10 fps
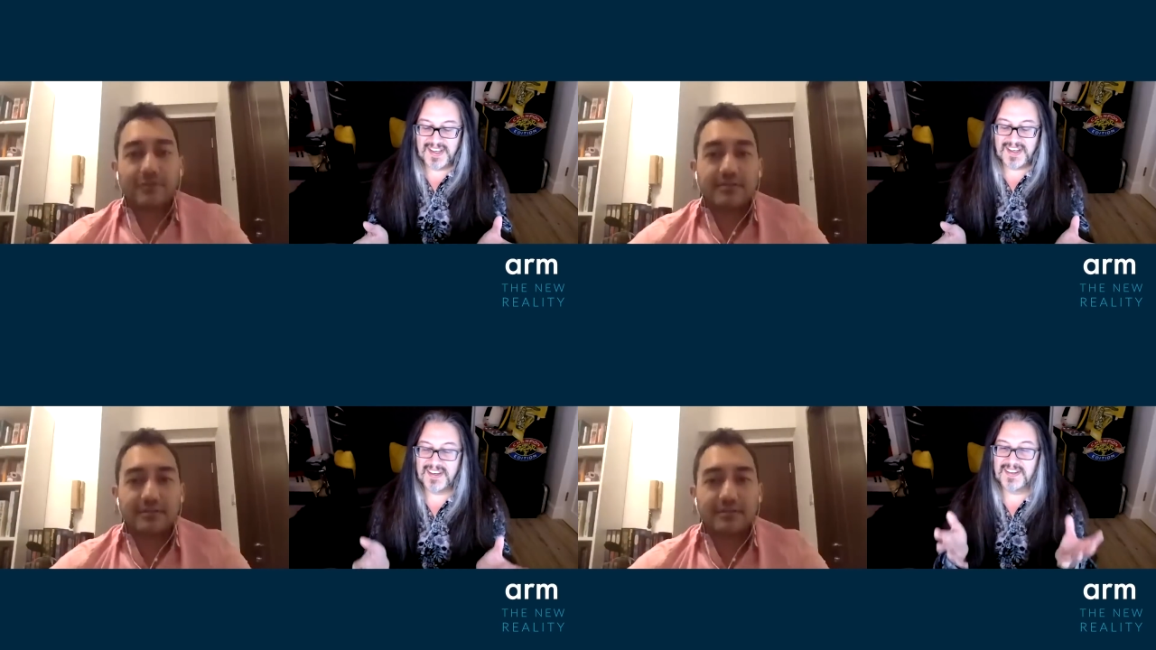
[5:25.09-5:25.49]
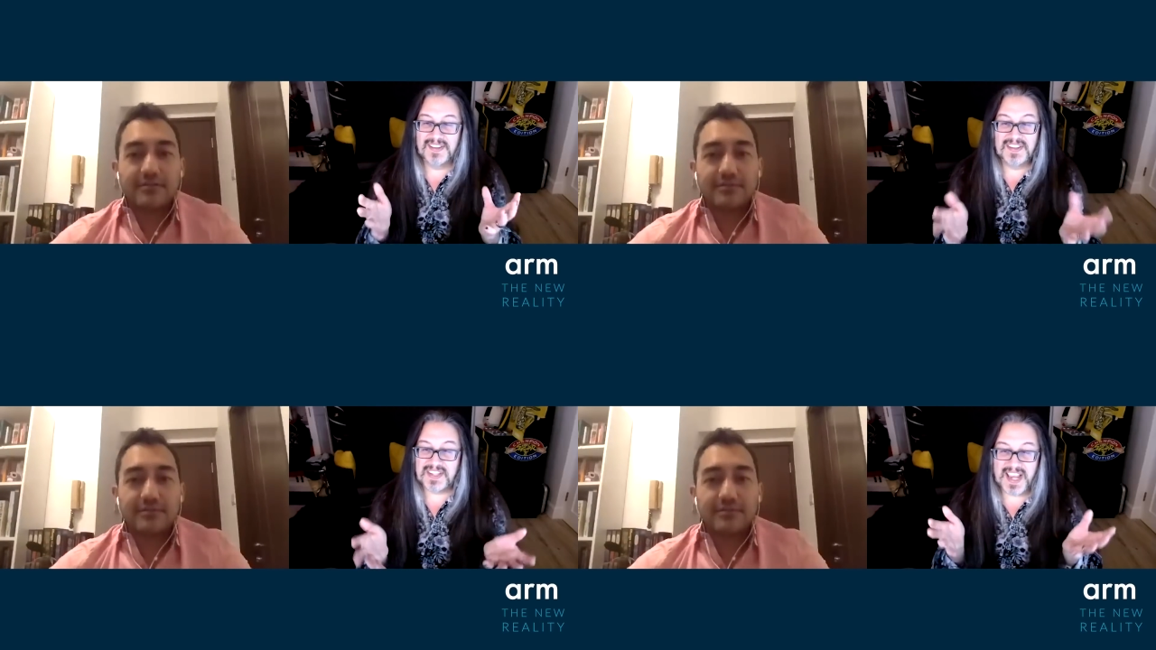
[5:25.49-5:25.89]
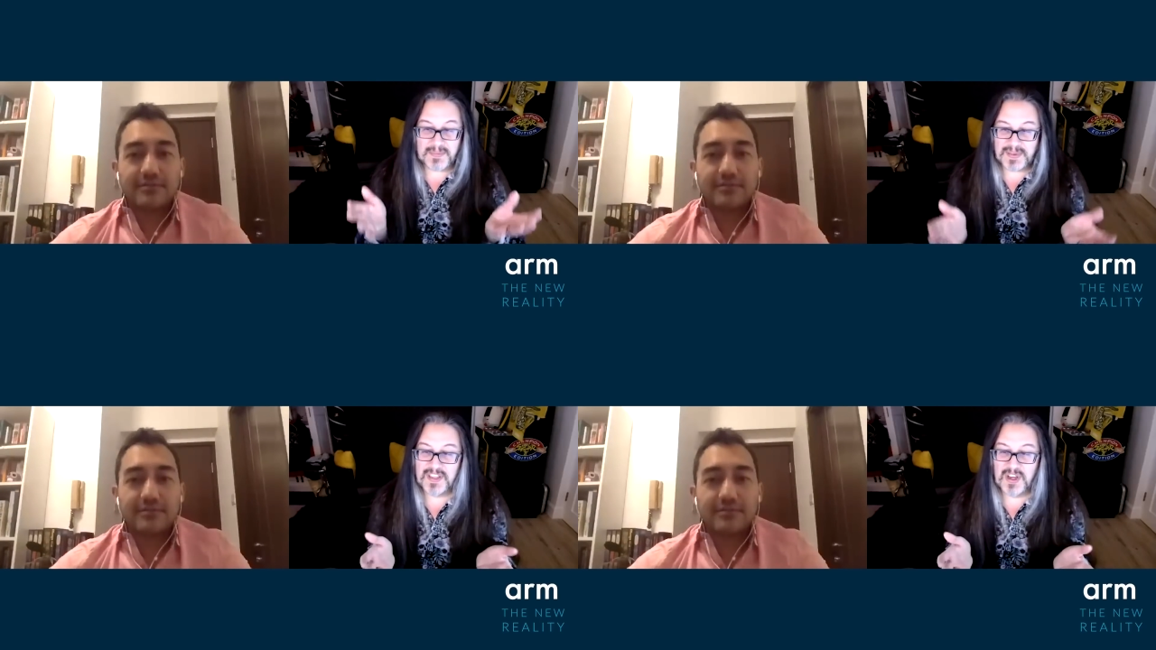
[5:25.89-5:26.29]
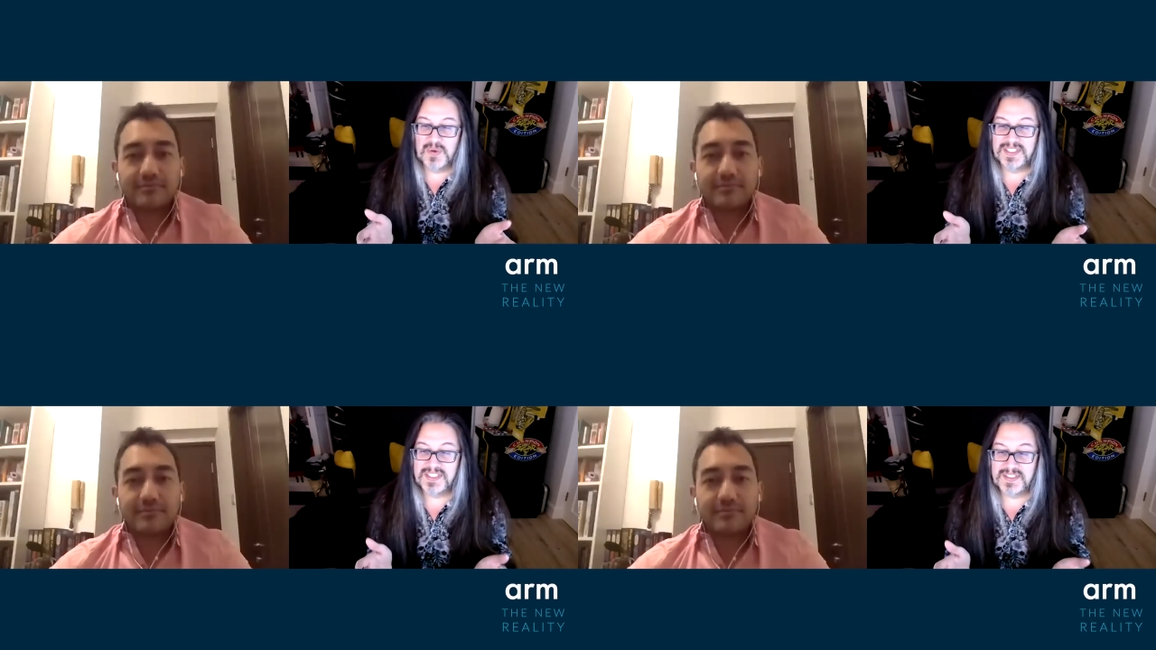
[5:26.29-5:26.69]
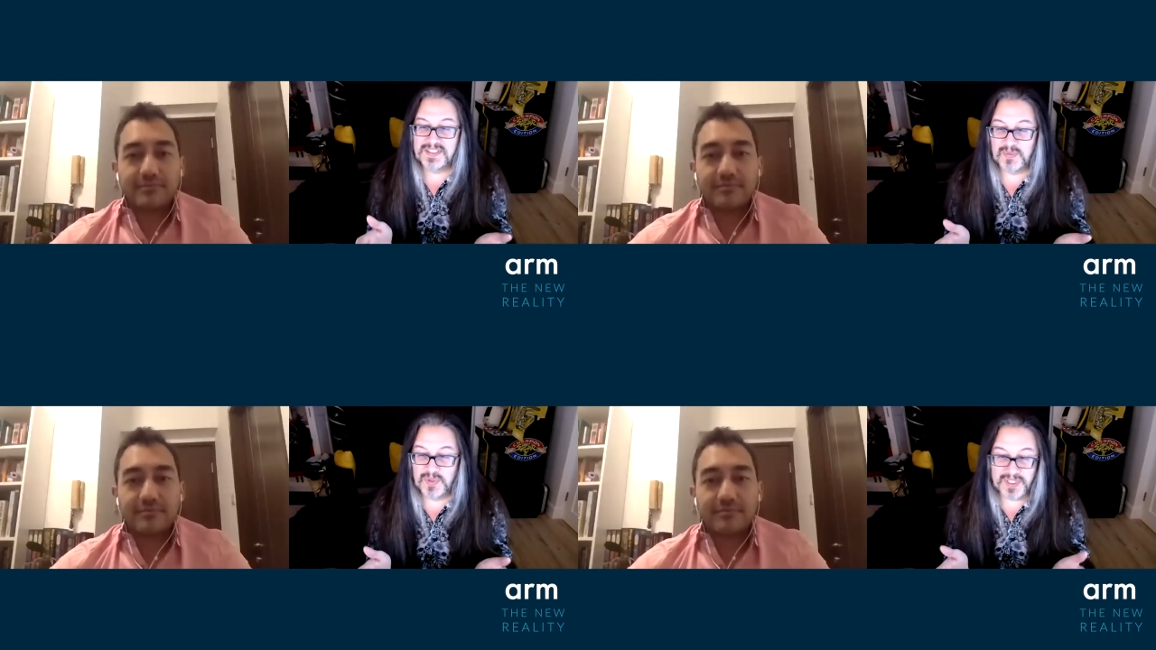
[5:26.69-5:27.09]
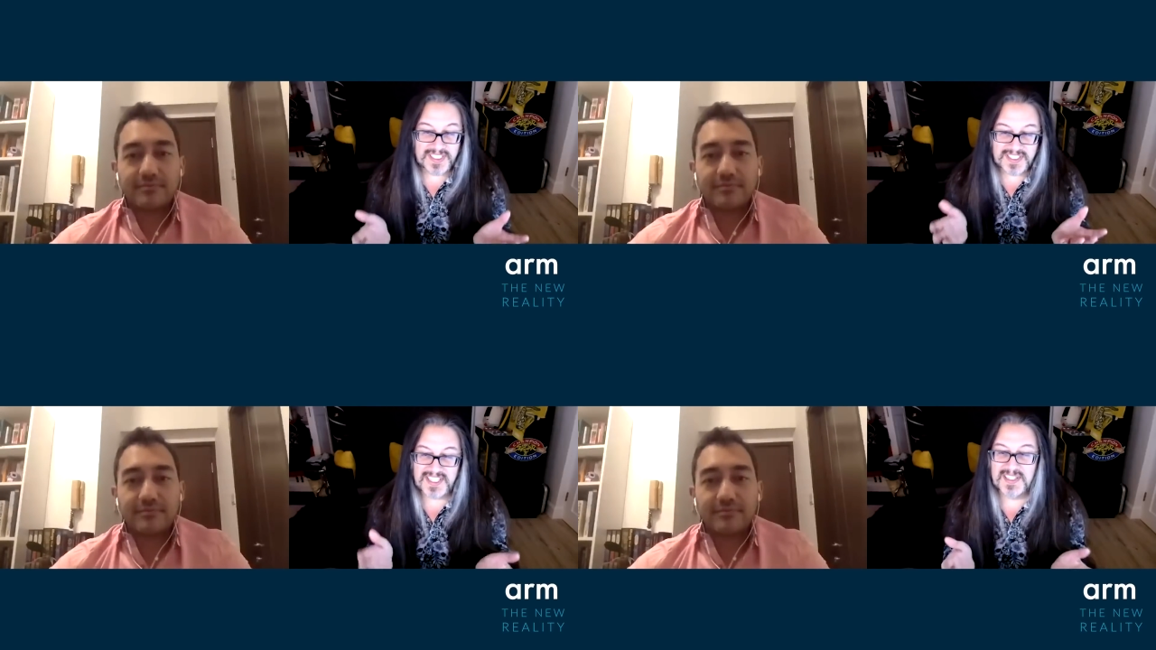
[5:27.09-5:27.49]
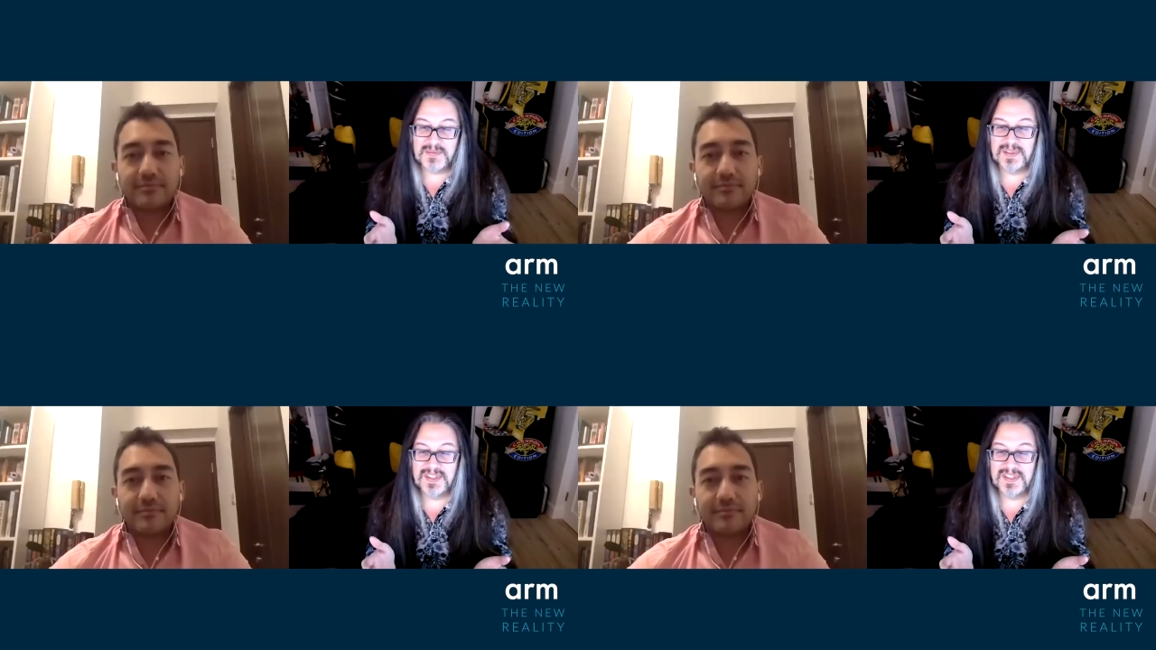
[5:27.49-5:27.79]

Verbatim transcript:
Speaker 1: And this app can go in really deep